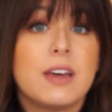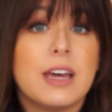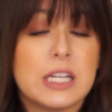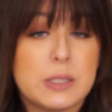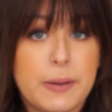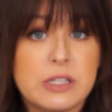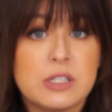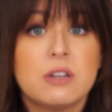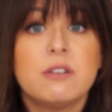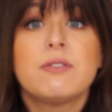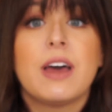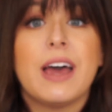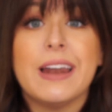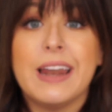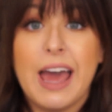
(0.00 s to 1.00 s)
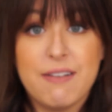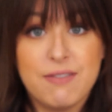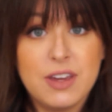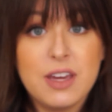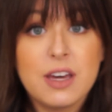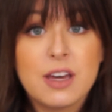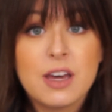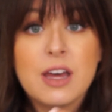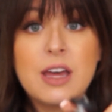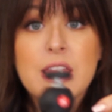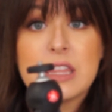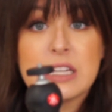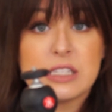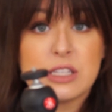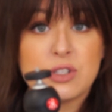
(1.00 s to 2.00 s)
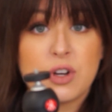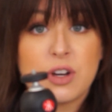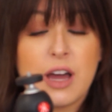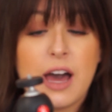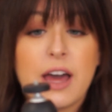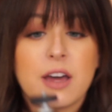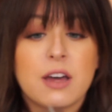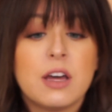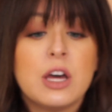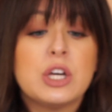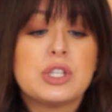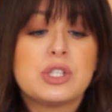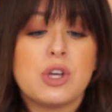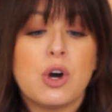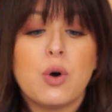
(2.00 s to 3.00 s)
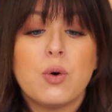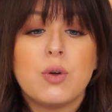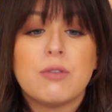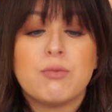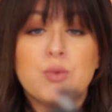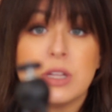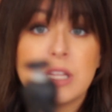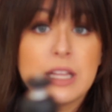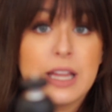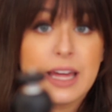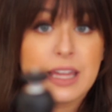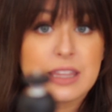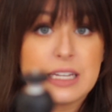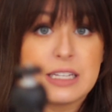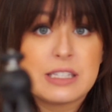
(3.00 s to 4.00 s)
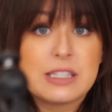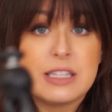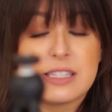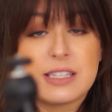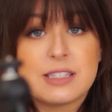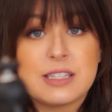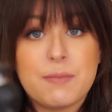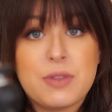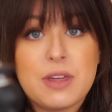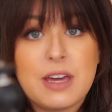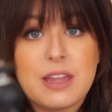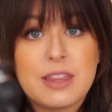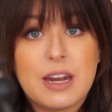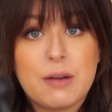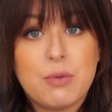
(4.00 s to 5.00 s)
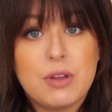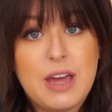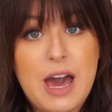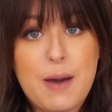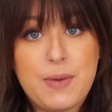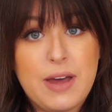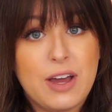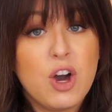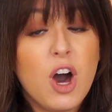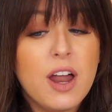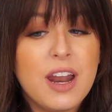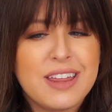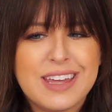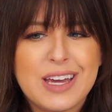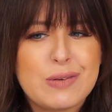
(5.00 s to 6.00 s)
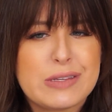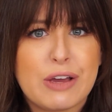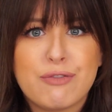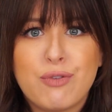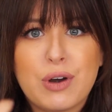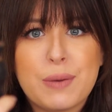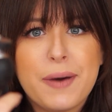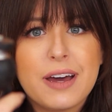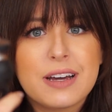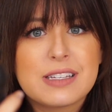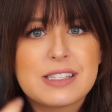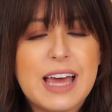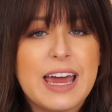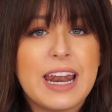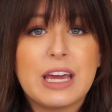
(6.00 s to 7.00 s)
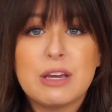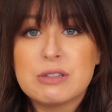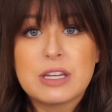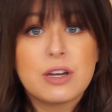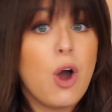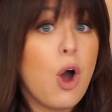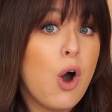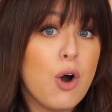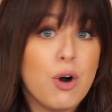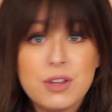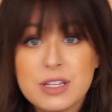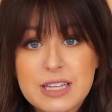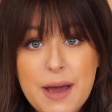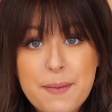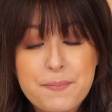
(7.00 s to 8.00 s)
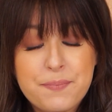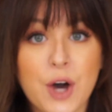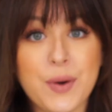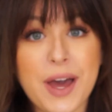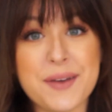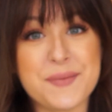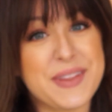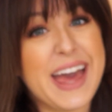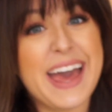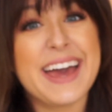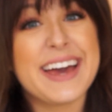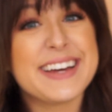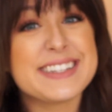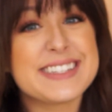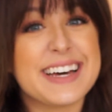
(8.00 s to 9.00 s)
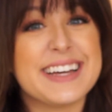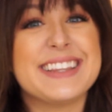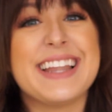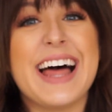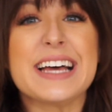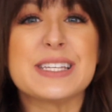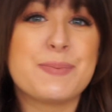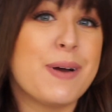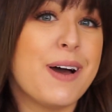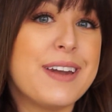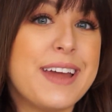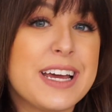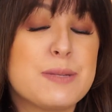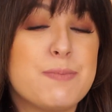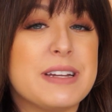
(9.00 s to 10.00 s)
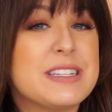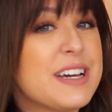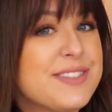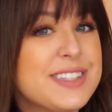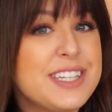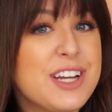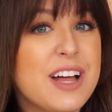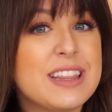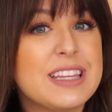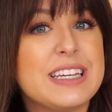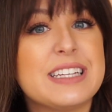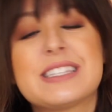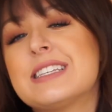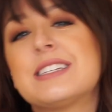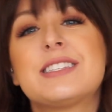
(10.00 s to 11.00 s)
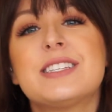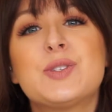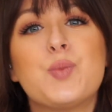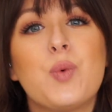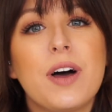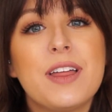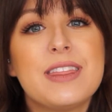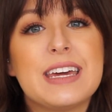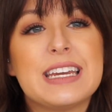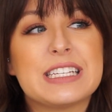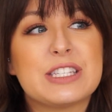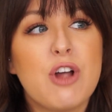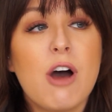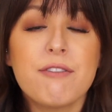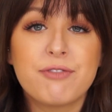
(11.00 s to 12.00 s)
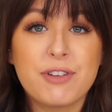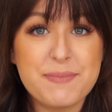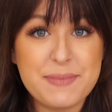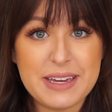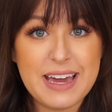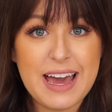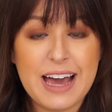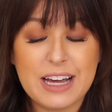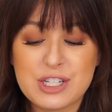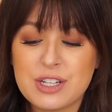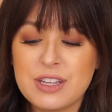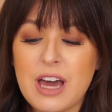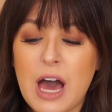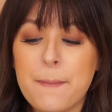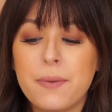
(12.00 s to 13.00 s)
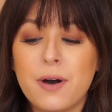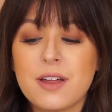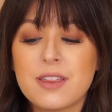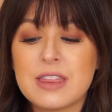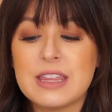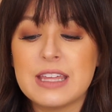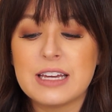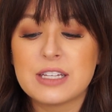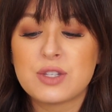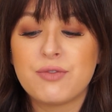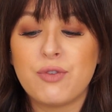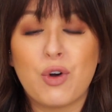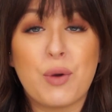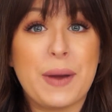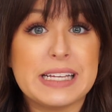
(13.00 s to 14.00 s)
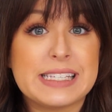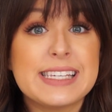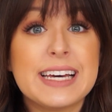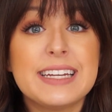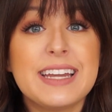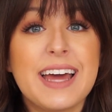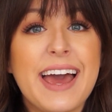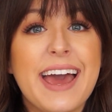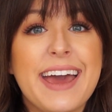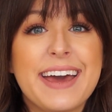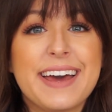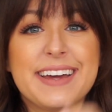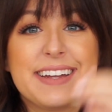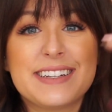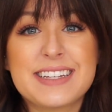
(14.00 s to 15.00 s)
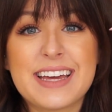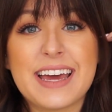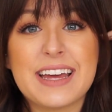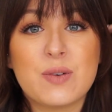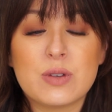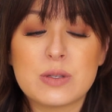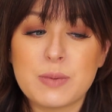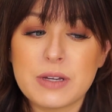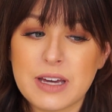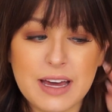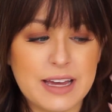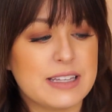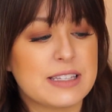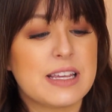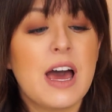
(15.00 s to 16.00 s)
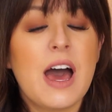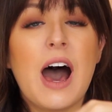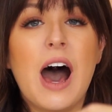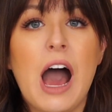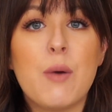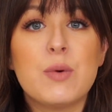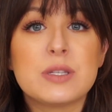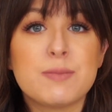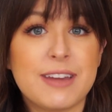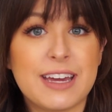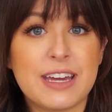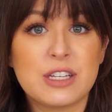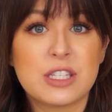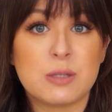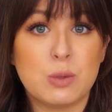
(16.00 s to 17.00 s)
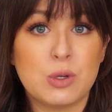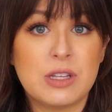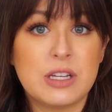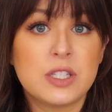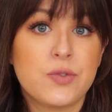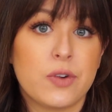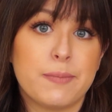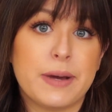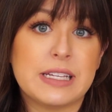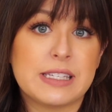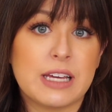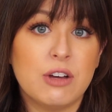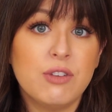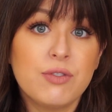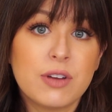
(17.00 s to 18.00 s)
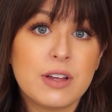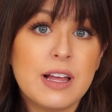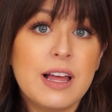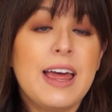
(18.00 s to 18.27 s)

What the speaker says: expensive and heavy, this is your guy. So really like this. This is something that I'm really happy I got. I think it was like 40 bucks and I use it all the time. Okay, and last product, but definitely not least, this is one that is not for me actually. I bought this for my son, and it was because I was making smoothies for myself,